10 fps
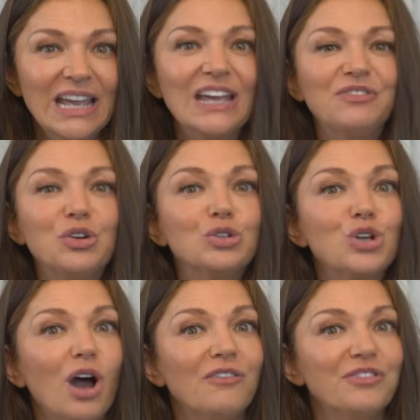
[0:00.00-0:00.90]
If you're
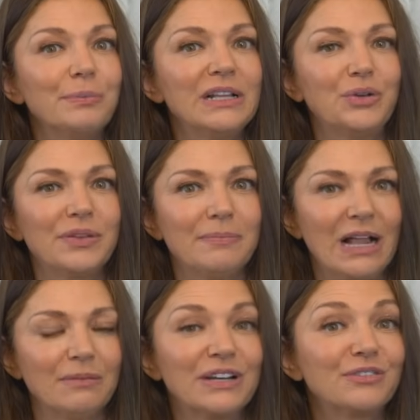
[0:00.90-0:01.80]
not familiar with
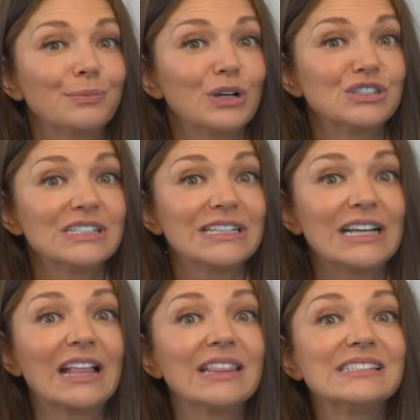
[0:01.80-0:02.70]
Malbec from
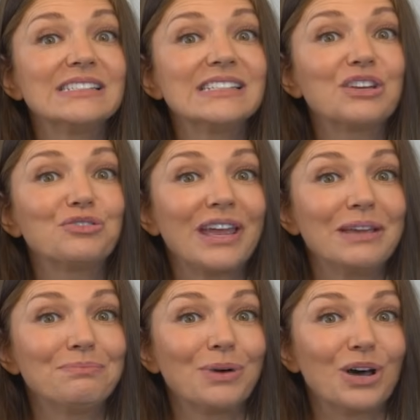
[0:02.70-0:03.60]
Argentina, this is a
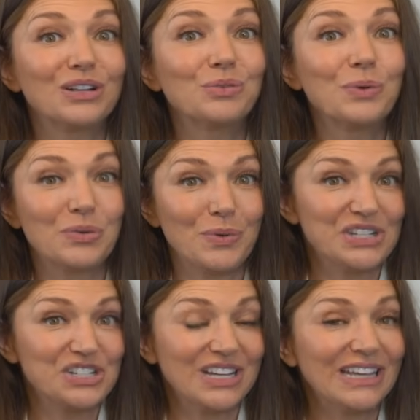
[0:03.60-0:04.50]
great bottle with
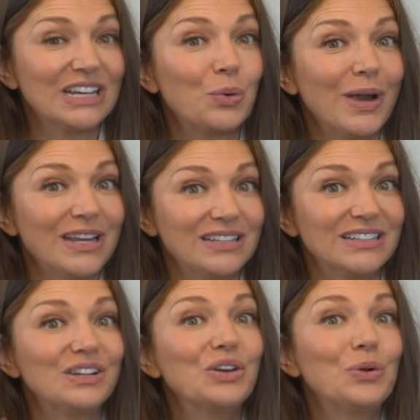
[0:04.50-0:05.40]
which to get acquainted
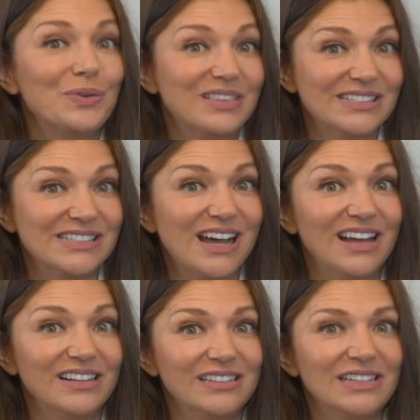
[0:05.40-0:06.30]
with the
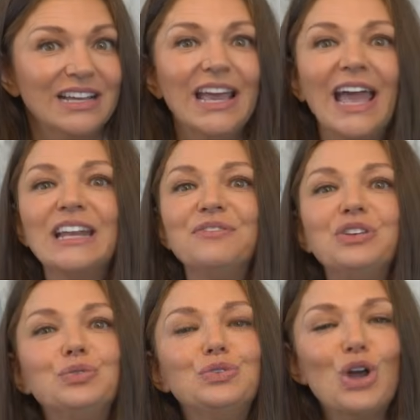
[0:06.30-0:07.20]
style. And if
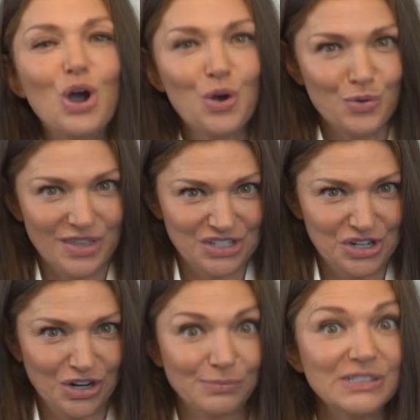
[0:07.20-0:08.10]
you know the
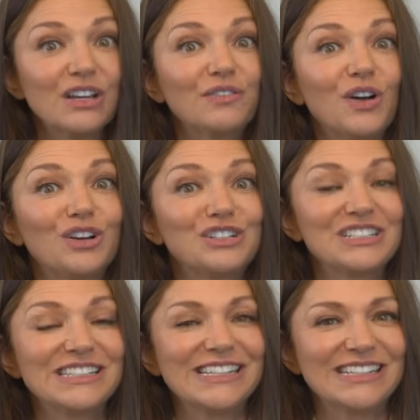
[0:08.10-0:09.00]
charms of
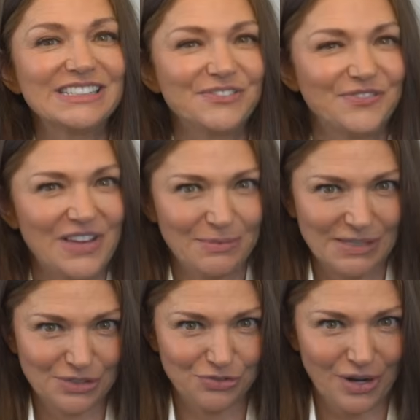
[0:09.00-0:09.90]
Argentina's
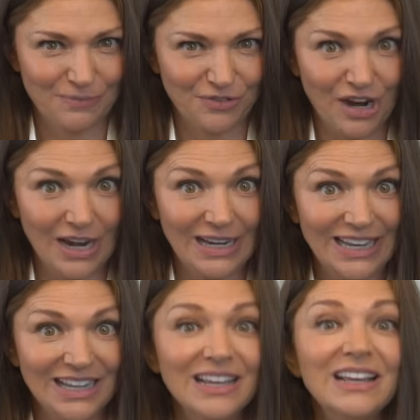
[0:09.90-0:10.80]
famous grape
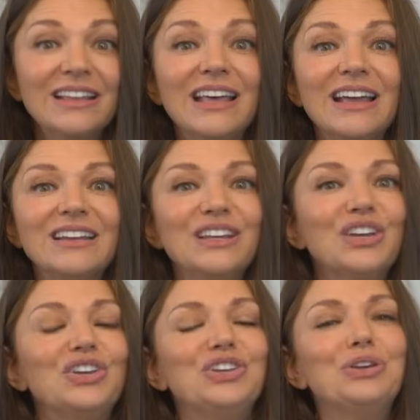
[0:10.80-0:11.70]
variety, then
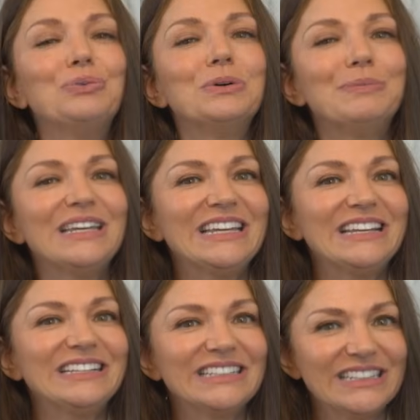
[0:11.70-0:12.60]
you will be
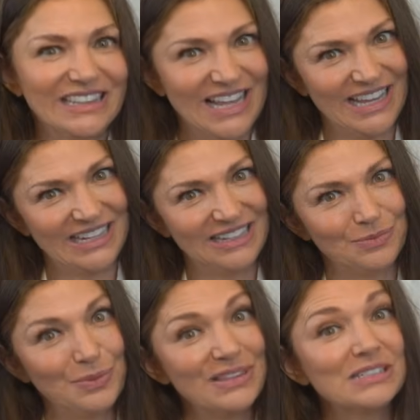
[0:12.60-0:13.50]
delighted
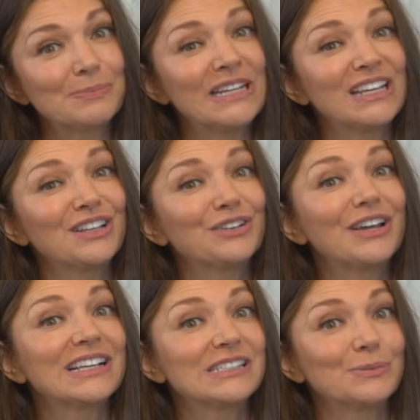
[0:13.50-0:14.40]
with this particular
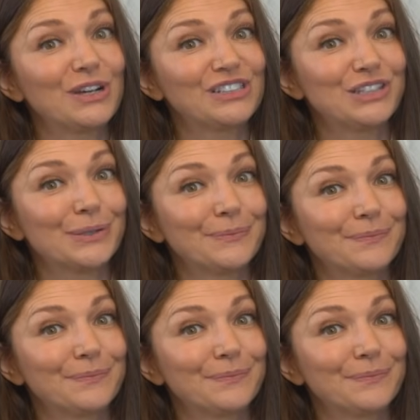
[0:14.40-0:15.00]
expression.